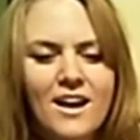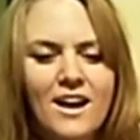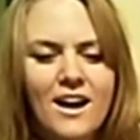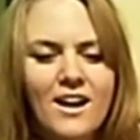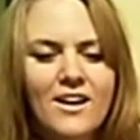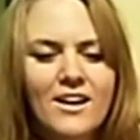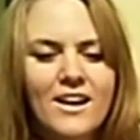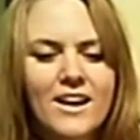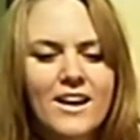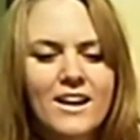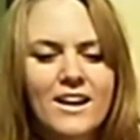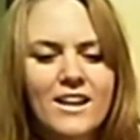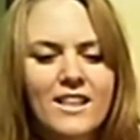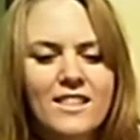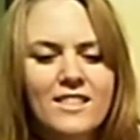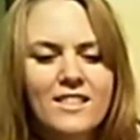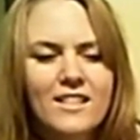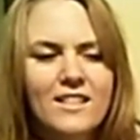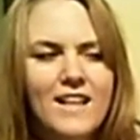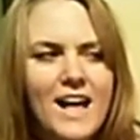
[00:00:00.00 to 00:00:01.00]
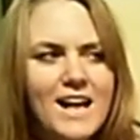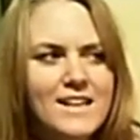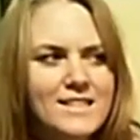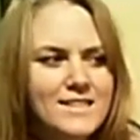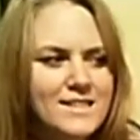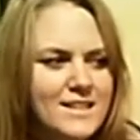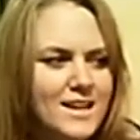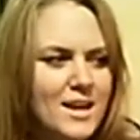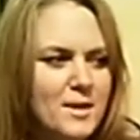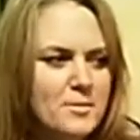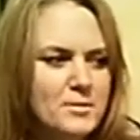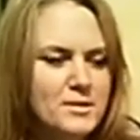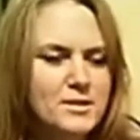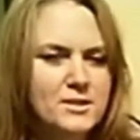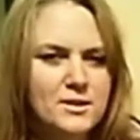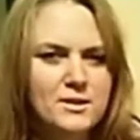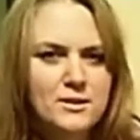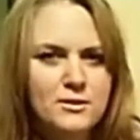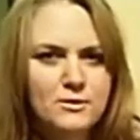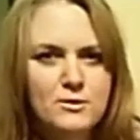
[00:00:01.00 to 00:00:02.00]
All right, the last
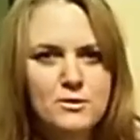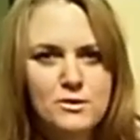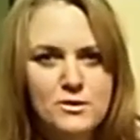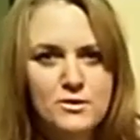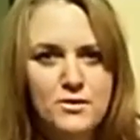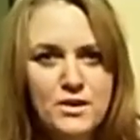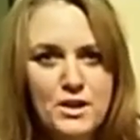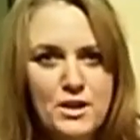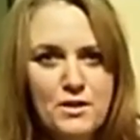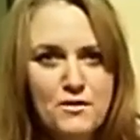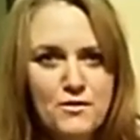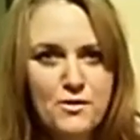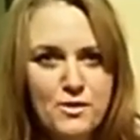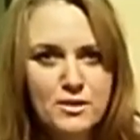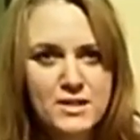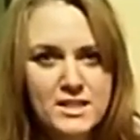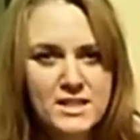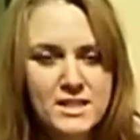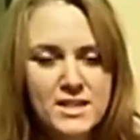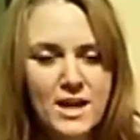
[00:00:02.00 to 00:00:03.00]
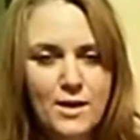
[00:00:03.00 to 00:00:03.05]
episode, which was video 14,